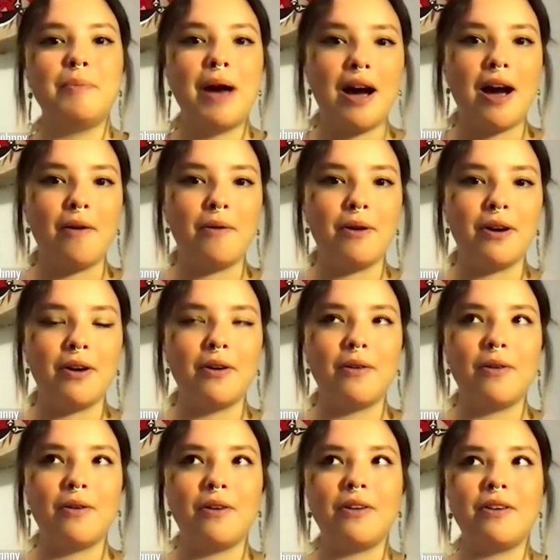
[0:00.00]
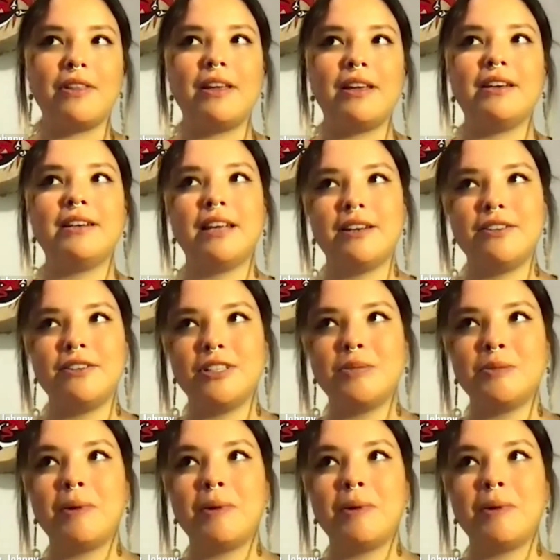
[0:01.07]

power or the intentions